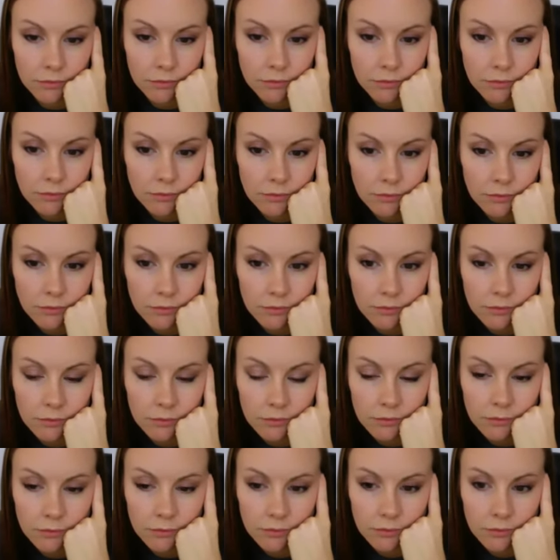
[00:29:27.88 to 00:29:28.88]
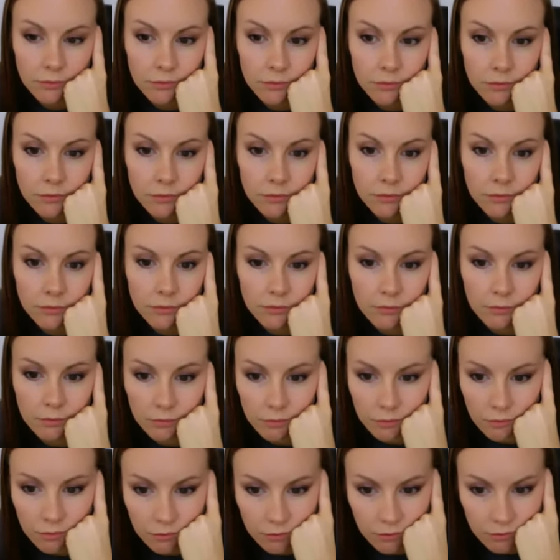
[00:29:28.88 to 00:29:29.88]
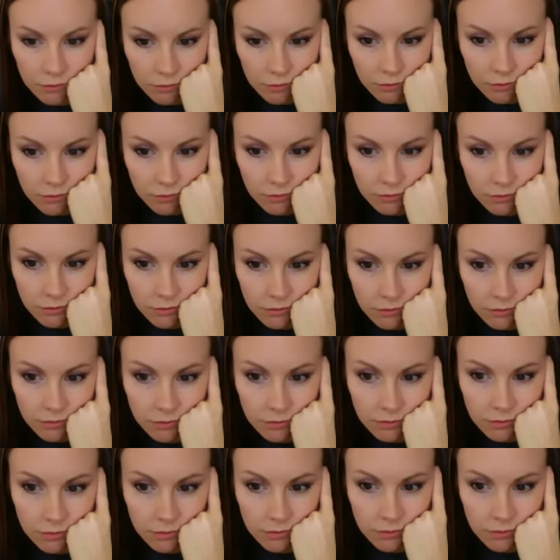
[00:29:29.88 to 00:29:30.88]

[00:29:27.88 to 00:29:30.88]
This person isn't speaking.